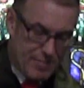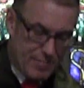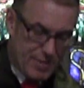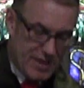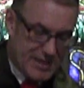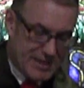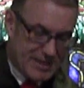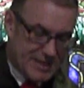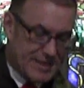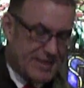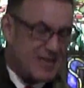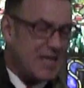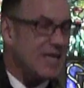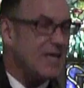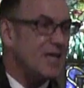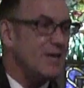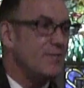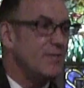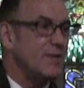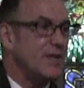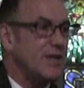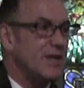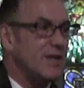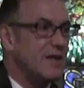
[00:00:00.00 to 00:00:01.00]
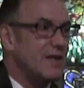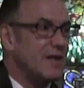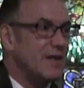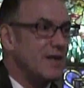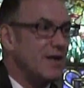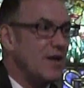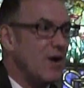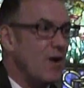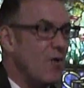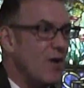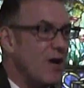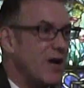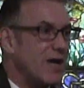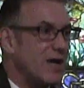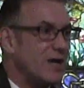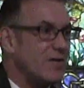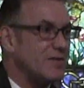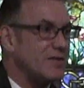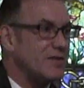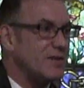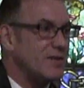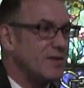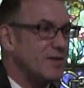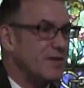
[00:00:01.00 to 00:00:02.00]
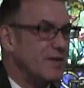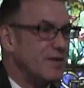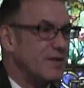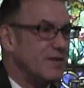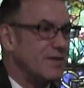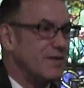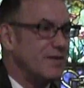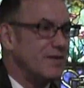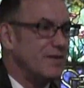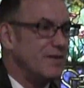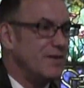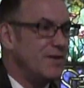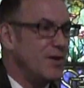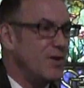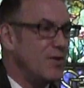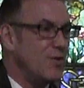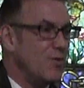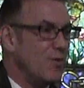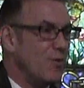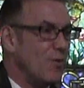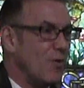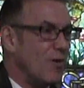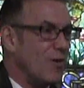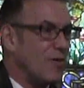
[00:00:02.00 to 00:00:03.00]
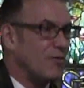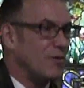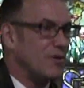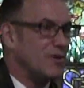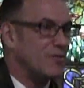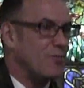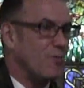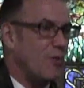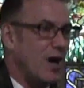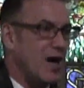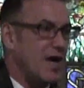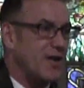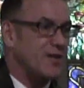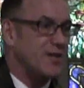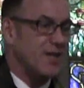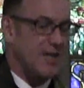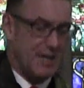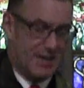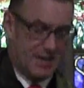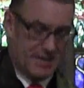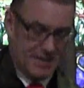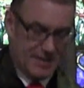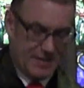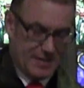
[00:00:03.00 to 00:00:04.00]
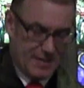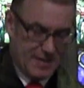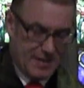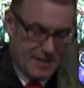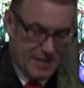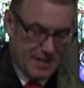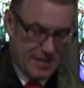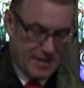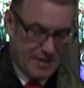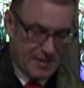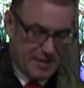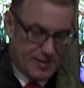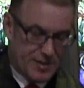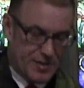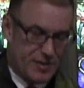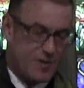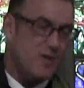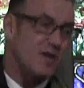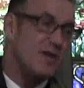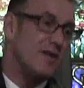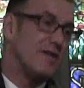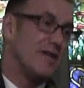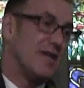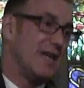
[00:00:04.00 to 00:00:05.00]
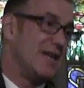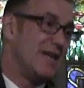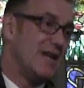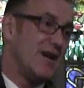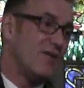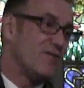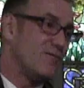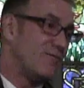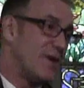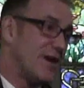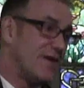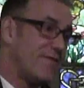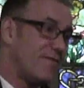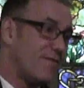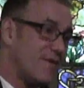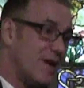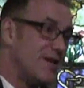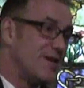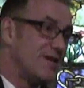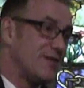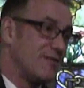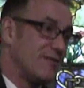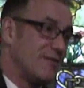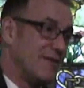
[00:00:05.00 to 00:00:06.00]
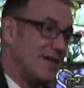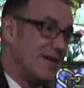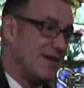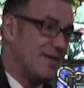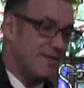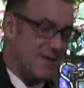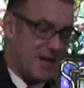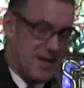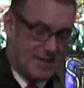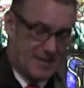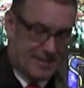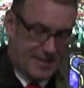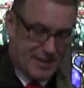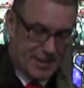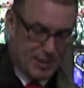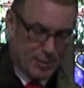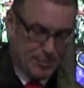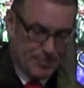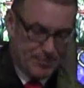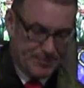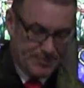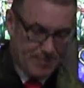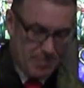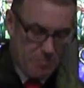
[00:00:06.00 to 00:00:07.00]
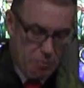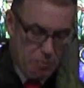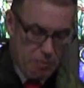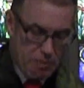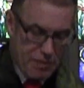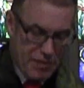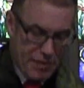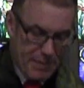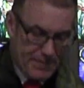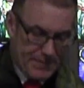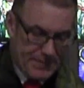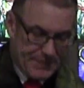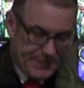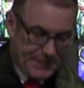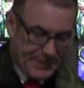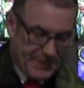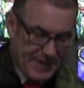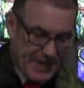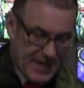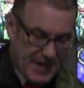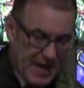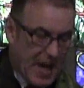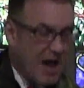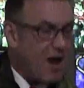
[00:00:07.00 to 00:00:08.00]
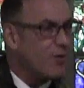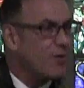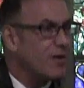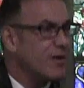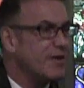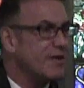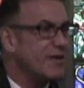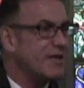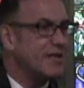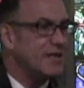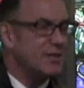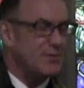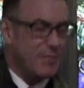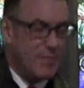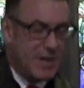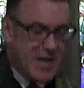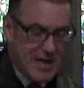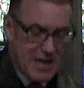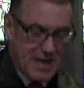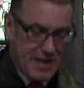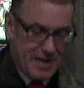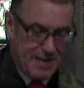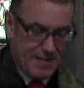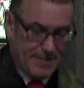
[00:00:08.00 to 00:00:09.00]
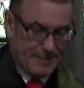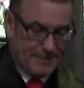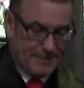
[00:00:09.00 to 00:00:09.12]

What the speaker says: but it seemed no one else knew or was watching. Certainly none of my friends were interested. How could this be?